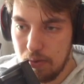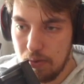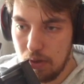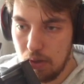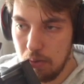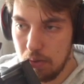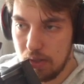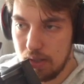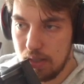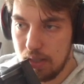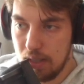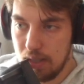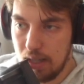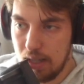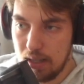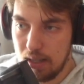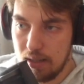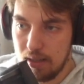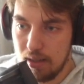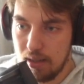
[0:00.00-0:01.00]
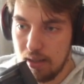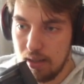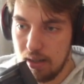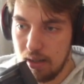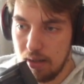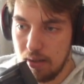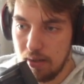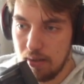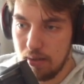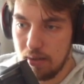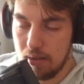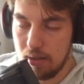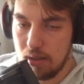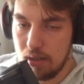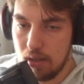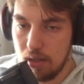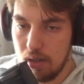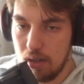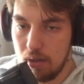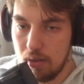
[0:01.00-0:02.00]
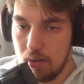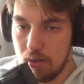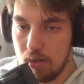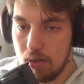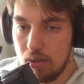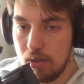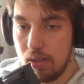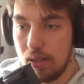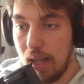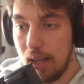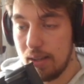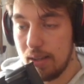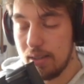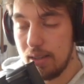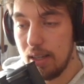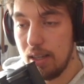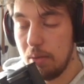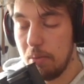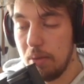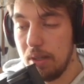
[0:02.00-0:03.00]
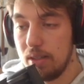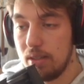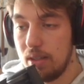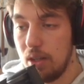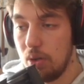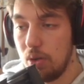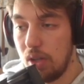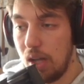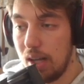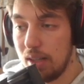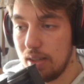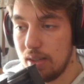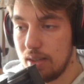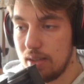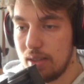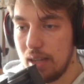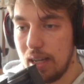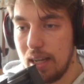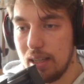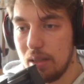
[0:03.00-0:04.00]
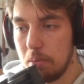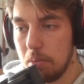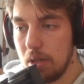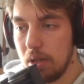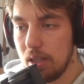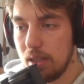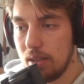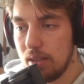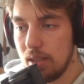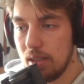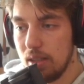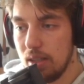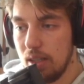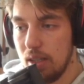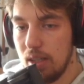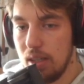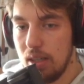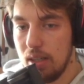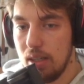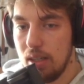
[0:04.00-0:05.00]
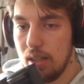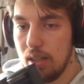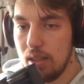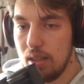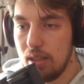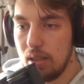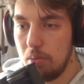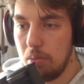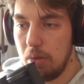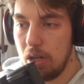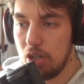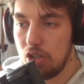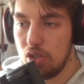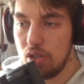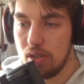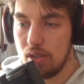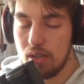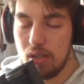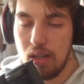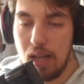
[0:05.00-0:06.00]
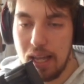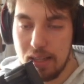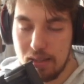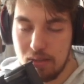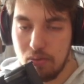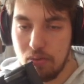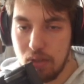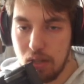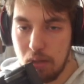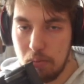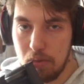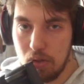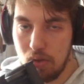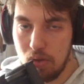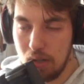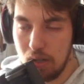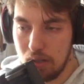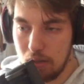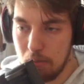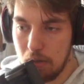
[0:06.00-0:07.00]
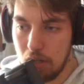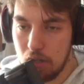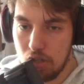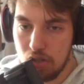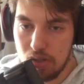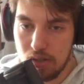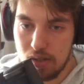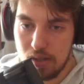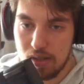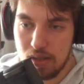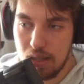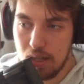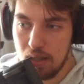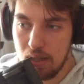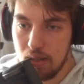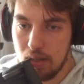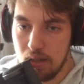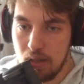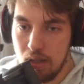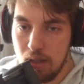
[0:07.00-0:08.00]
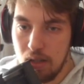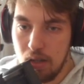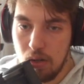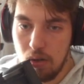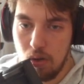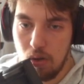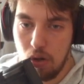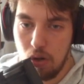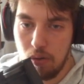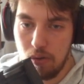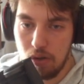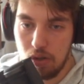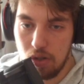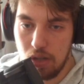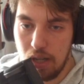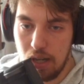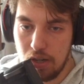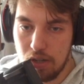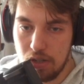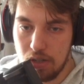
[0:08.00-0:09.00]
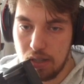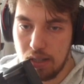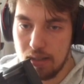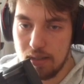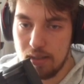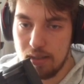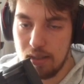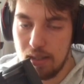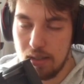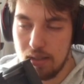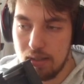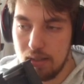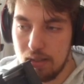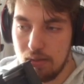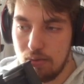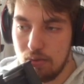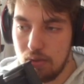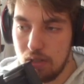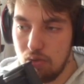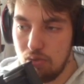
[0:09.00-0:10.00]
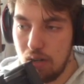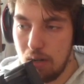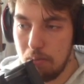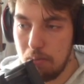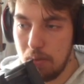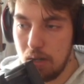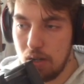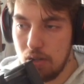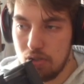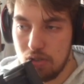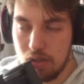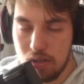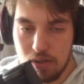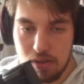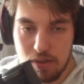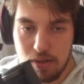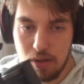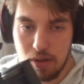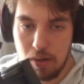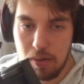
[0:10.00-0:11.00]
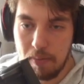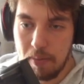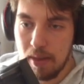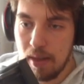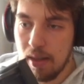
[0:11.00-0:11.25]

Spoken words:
you will see that the text element is now on the other side, but the margin hasn't flipped around. The margin is still over there. So you can see there's this 3 rem margin. So